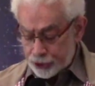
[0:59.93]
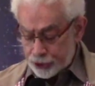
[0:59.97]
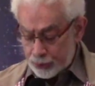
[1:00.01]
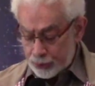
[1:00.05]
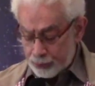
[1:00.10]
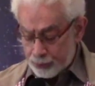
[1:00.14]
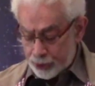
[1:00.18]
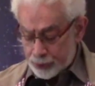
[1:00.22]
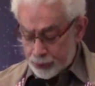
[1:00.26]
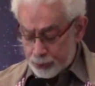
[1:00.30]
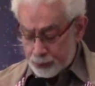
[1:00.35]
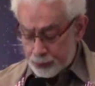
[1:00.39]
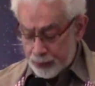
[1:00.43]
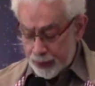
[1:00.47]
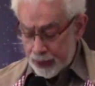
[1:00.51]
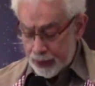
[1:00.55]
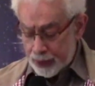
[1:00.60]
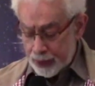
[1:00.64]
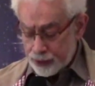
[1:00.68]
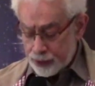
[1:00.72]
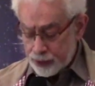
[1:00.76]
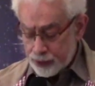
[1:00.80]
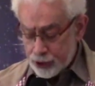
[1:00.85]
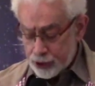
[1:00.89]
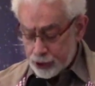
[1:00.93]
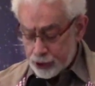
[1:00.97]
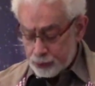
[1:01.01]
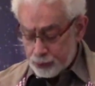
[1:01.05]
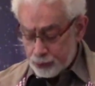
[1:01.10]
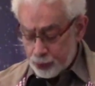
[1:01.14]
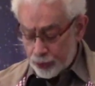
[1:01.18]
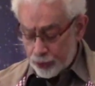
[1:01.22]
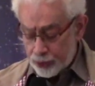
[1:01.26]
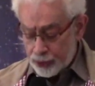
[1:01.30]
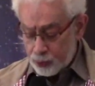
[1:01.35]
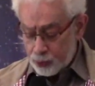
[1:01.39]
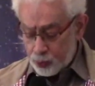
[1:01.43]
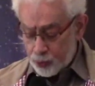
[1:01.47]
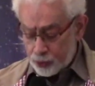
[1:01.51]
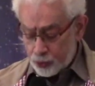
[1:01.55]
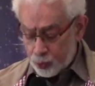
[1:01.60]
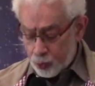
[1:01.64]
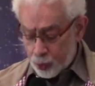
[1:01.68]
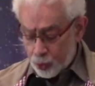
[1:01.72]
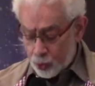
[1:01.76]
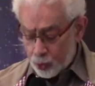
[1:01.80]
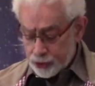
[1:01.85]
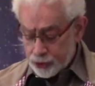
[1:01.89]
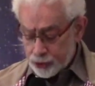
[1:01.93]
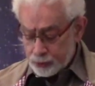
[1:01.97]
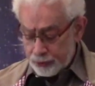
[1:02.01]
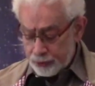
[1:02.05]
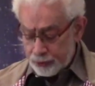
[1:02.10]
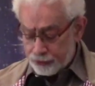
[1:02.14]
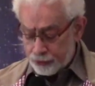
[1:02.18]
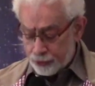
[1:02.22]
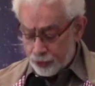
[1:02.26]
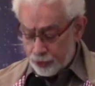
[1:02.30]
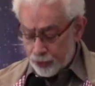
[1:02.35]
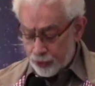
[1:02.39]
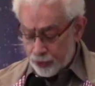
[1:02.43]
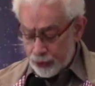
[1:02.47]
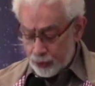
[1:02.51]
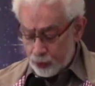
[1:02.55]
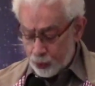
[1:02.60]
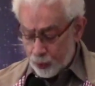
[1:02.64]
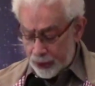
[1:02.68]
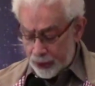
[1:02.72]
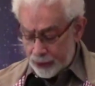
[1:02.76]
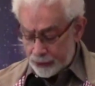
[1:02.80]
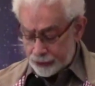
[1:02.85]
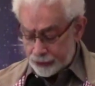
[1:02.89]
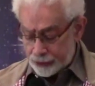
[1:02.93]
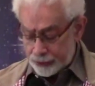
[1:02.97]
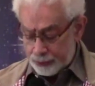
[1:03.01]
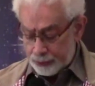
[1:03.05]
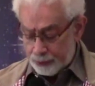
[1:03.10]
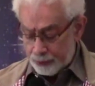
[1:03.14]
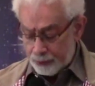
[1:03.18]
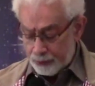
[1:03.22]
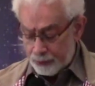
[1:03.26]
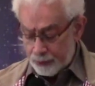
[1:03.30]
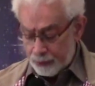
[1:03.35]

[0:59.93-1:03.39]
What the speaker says: He must bathe his body with water before he wears them.